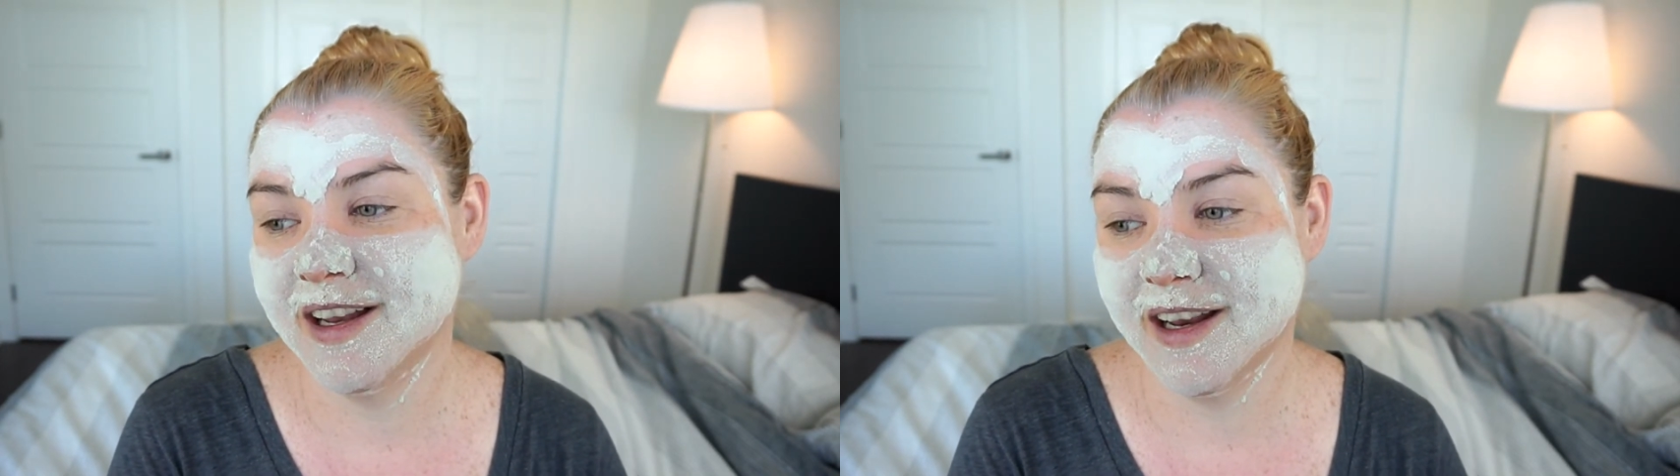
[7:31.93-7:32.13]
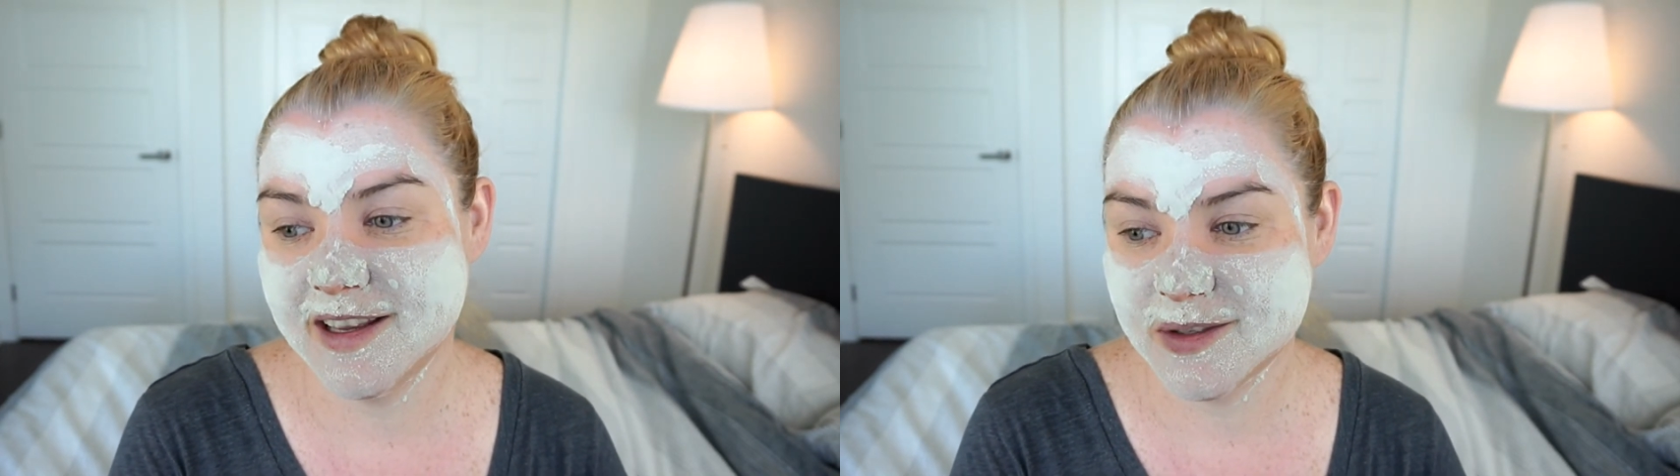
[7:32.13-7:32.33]

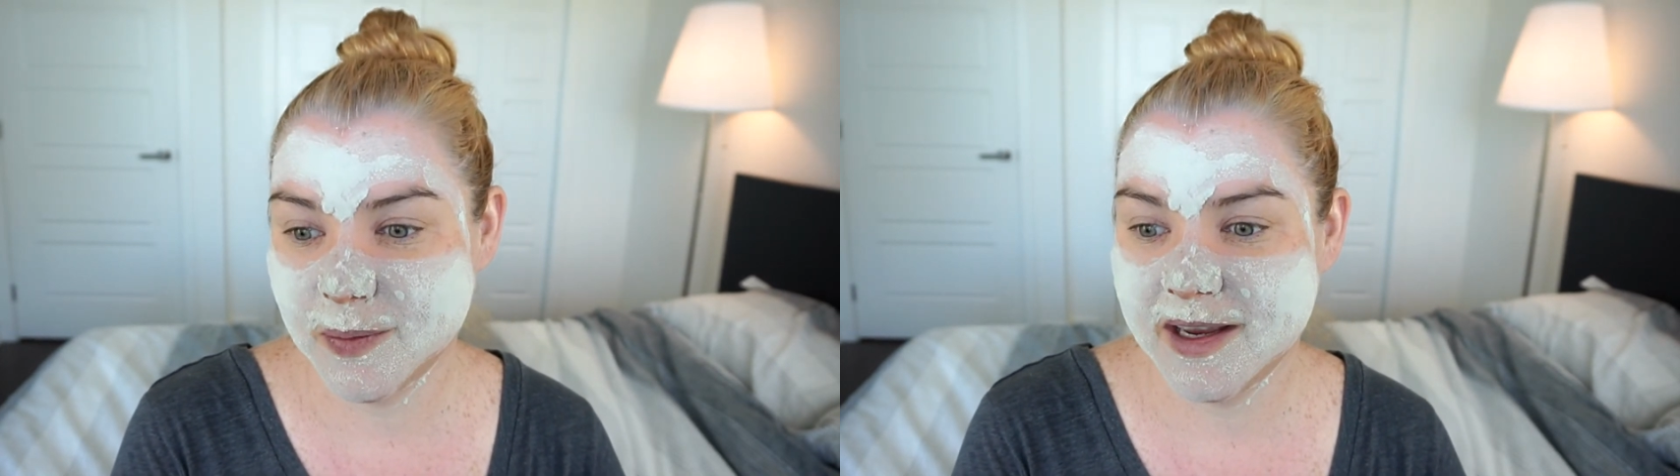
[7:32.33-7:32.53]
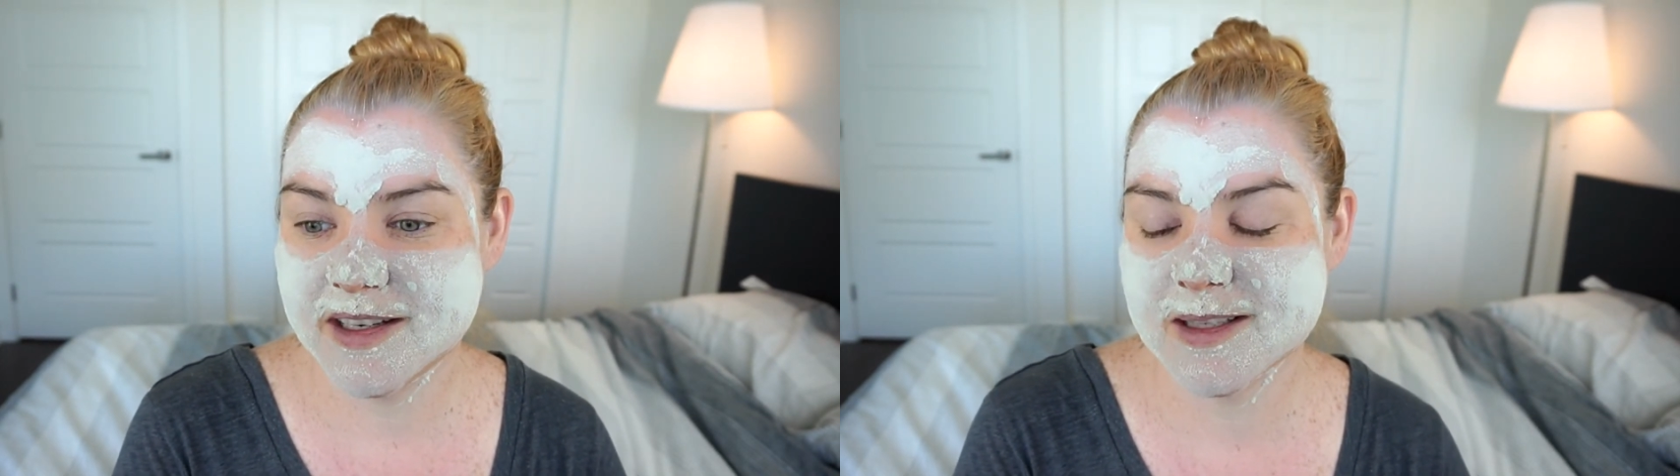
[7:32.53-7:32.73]
a nice
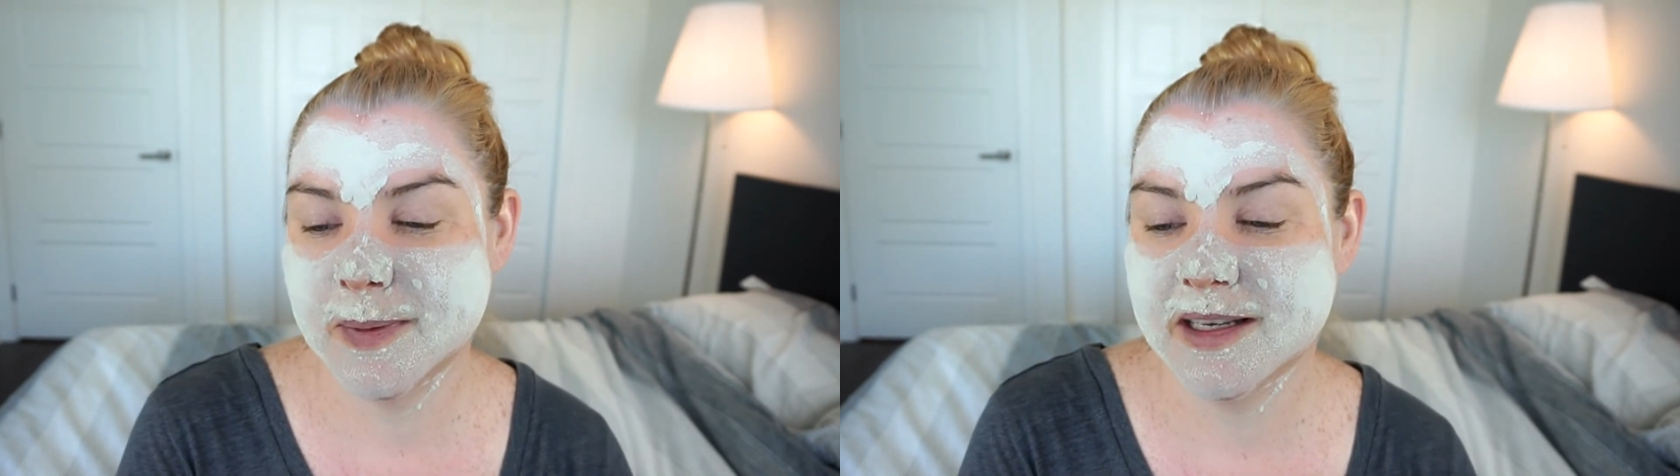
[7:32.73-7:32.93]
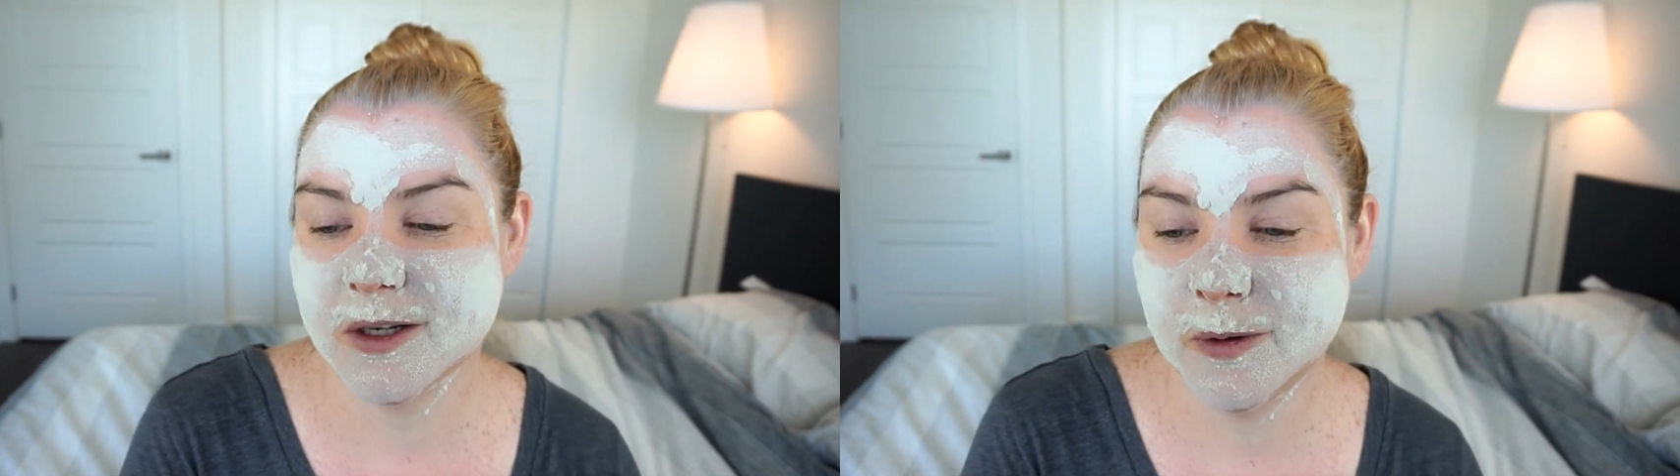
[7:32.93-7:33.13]
way to
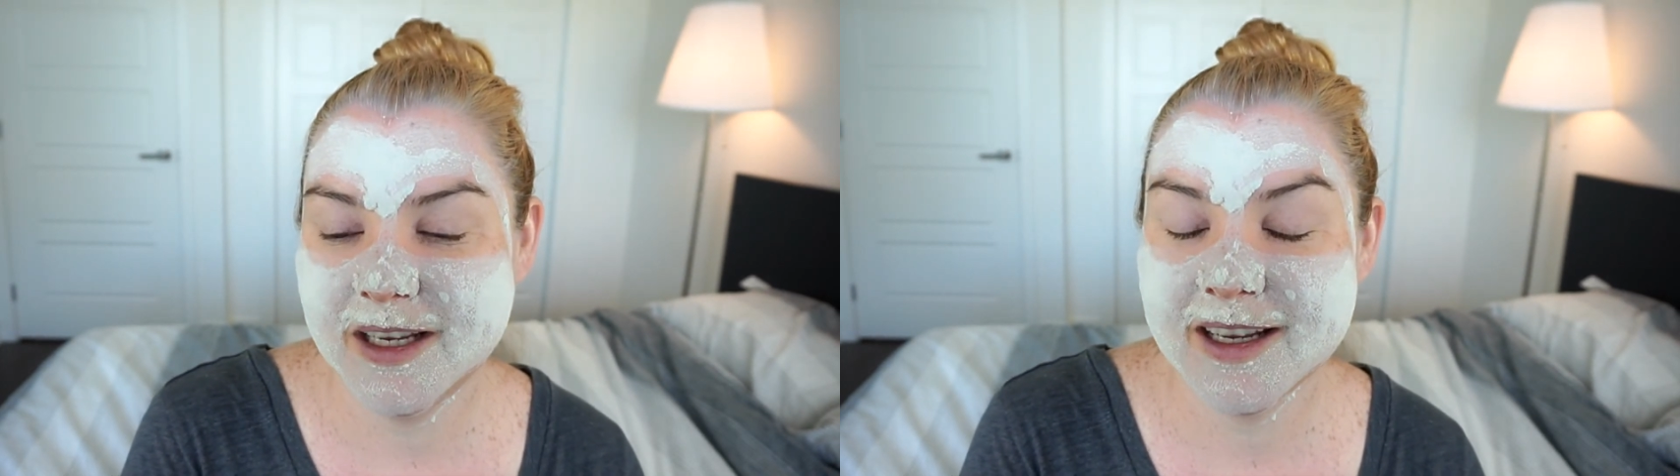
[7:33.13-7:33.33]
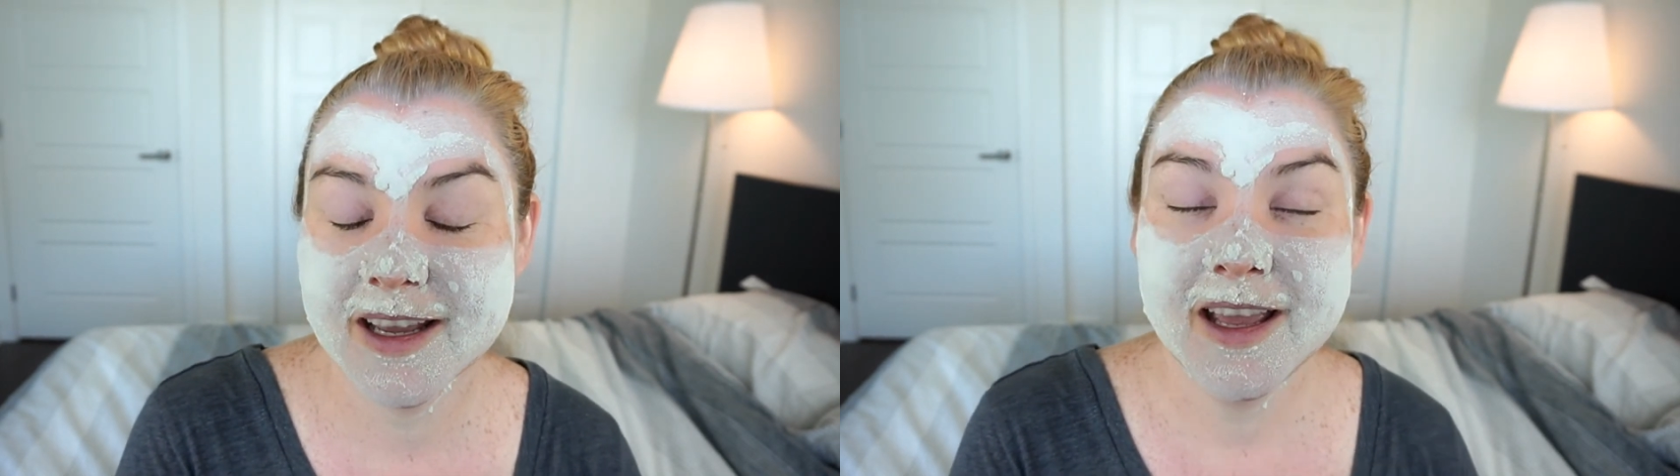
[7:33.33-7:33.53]
spend a
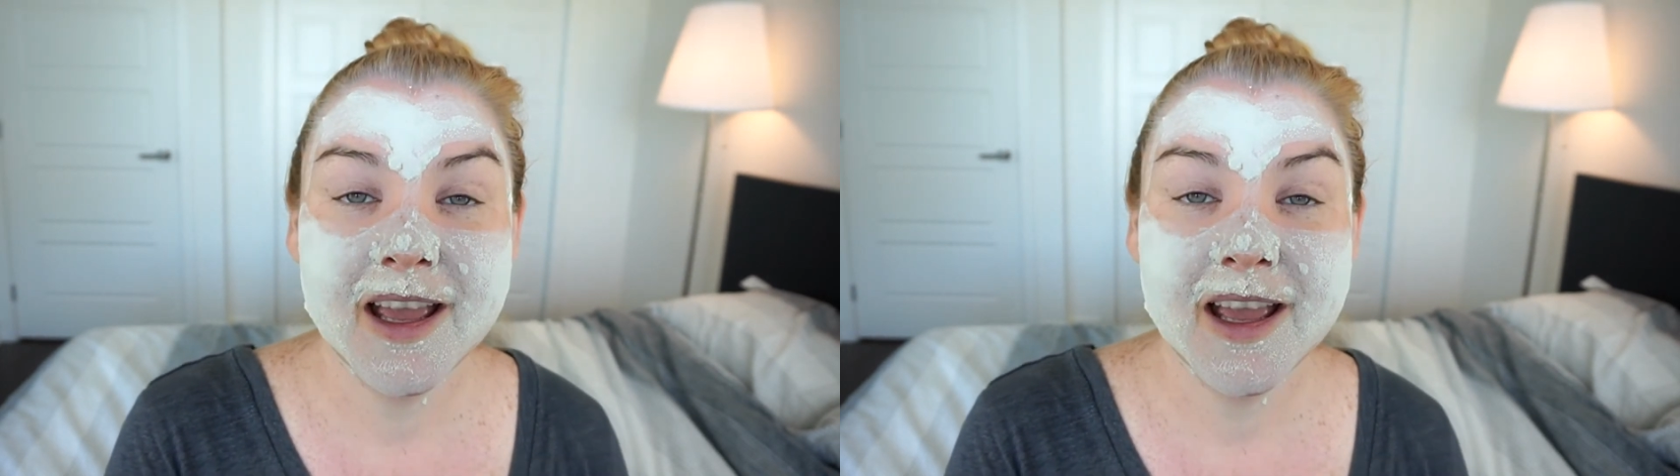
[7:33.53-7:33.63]
week.